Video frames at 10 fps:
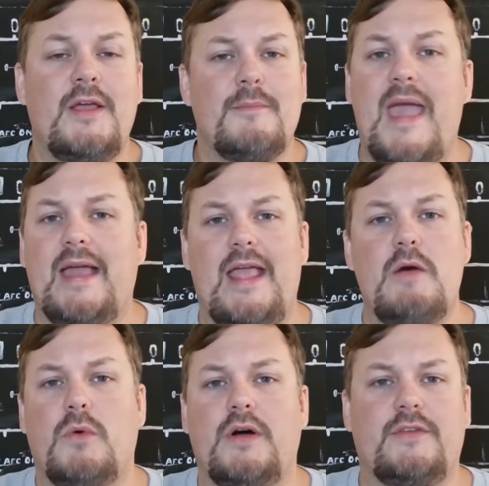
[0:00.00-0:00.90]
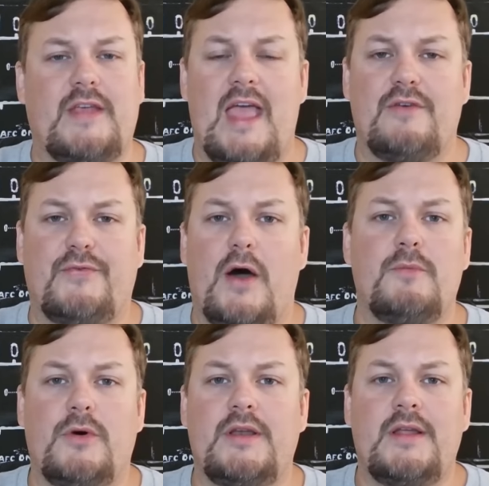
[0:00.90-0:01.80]
Man, it was a
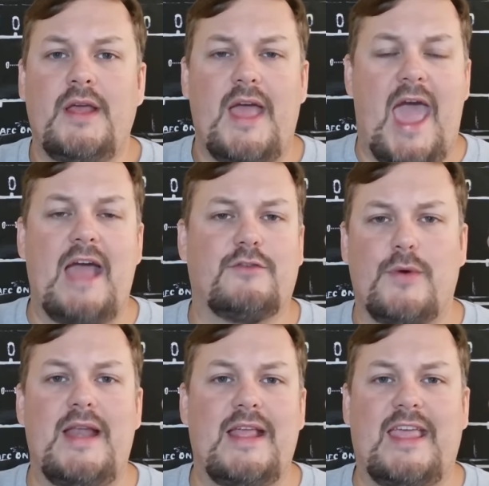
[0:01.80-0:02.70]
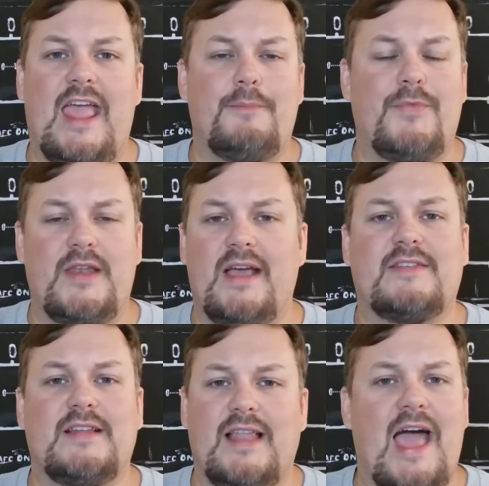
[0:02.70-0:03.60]
fun one at training camp, the
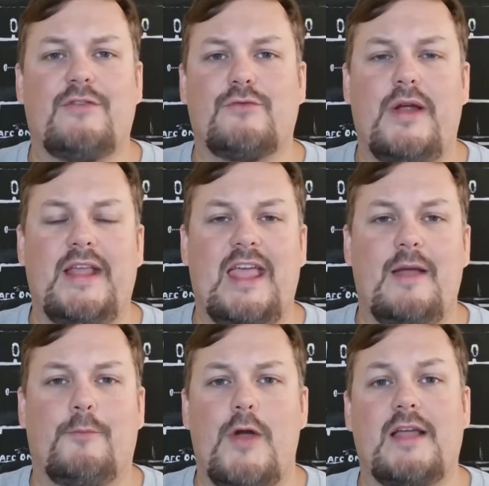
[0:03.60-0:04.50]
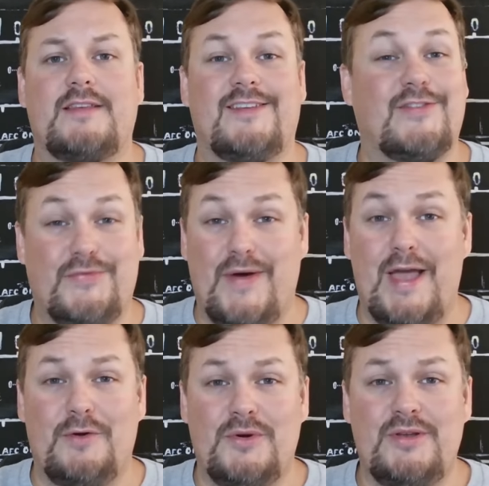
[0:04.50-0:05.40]
next-to-last training camp practice, the
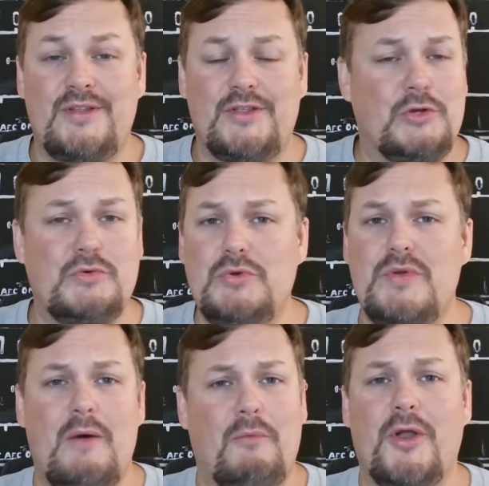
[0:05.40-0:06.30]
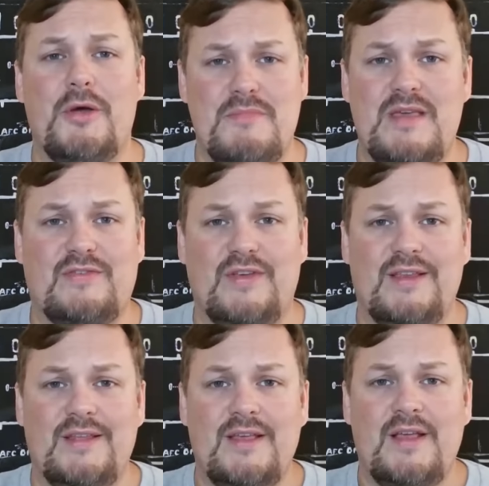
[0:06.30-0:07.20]
final one. You do not want to miss it.
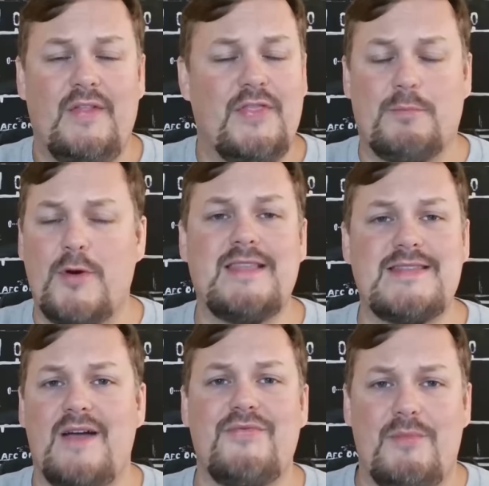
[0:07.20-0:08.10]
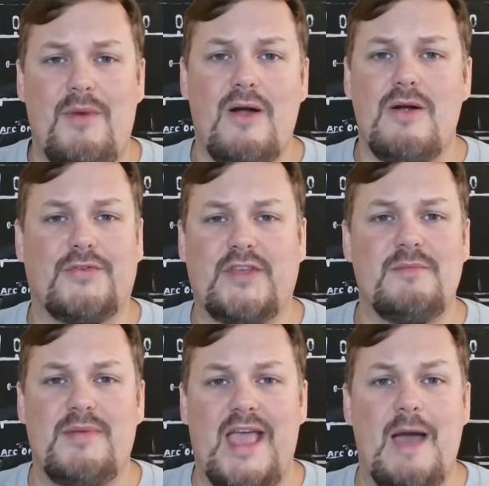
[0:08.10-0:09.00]
The breakdown tomorrow is going to
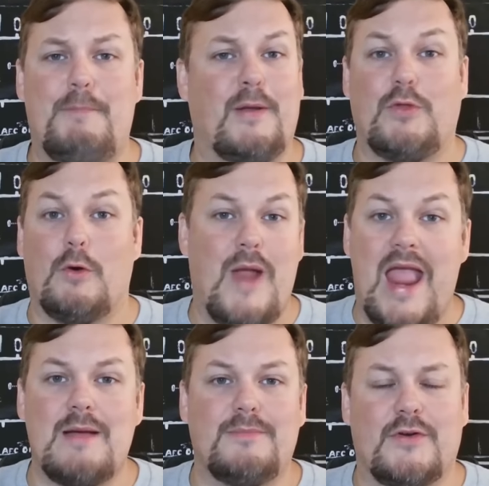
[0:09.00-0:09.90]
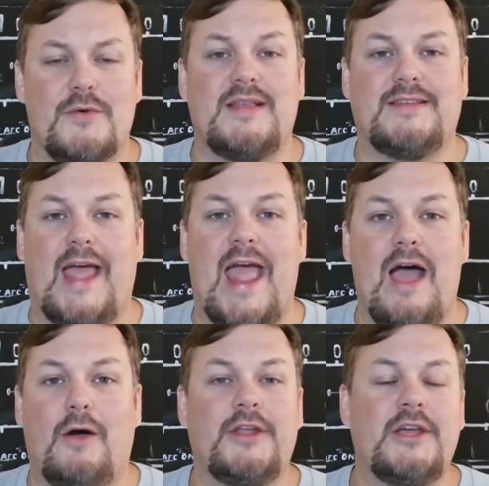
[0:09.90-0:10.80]
be epic. The Rams are in
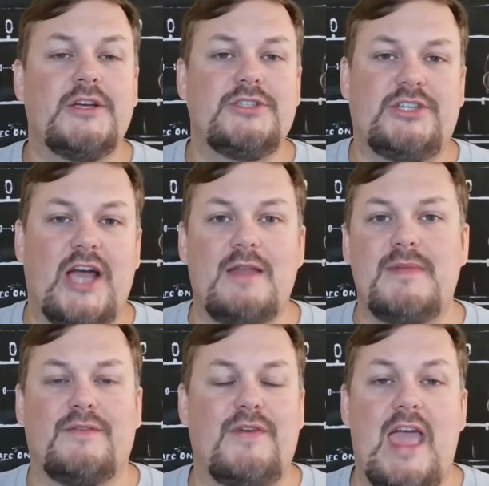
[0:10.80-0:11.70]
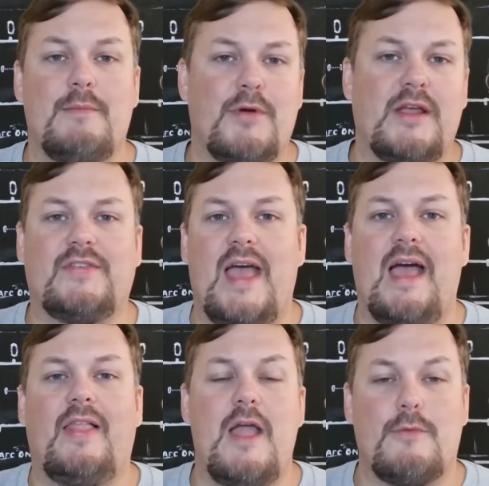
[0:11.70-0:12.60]
town. Sean McVay brings the
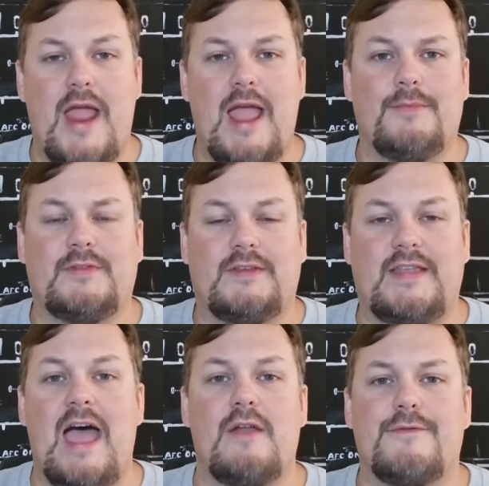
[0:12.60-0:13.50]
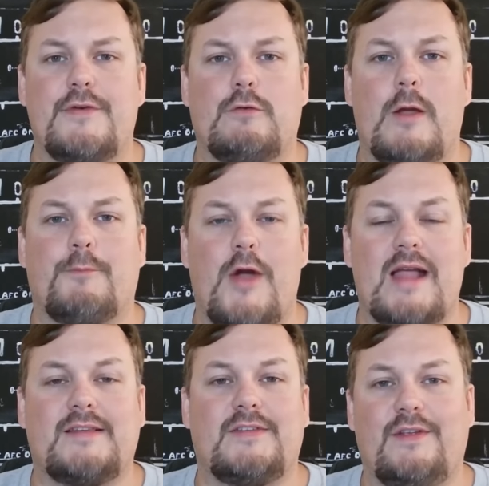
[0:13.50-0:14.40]
LA Rams to town for joint
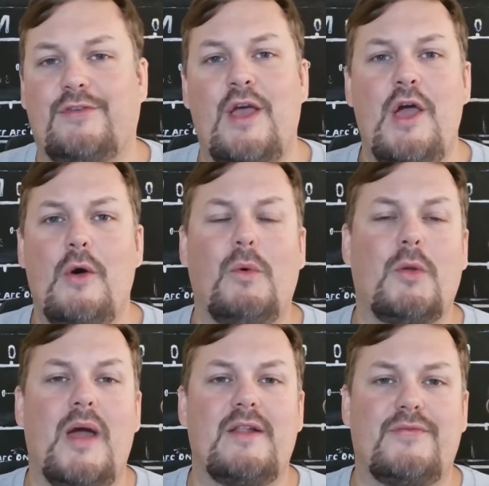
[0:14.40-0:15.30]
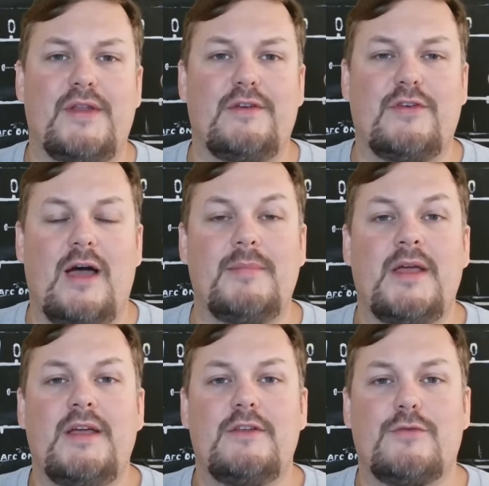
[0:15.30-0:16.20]
practices. What a way to finish up
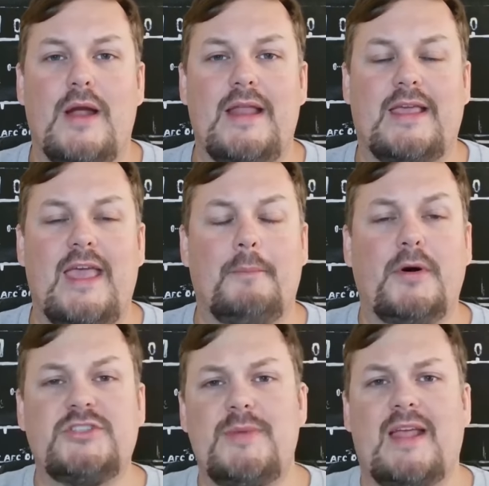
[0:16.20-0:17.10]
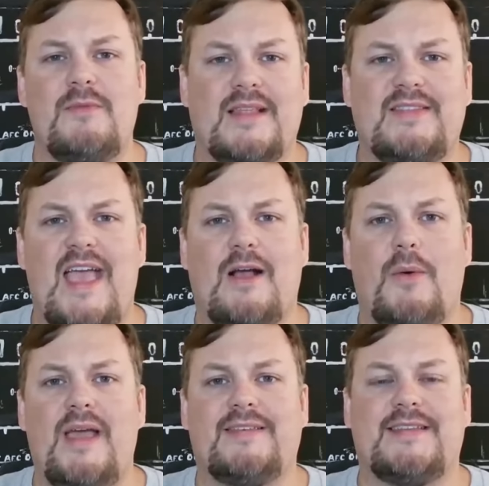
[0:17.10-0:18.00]
training camp. What'd you make of the big
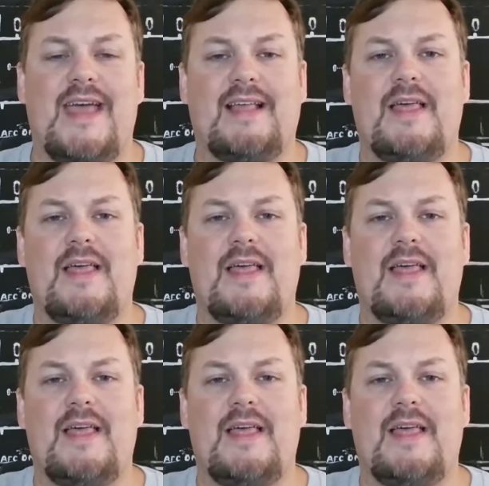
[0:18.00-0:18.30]
takeaways today?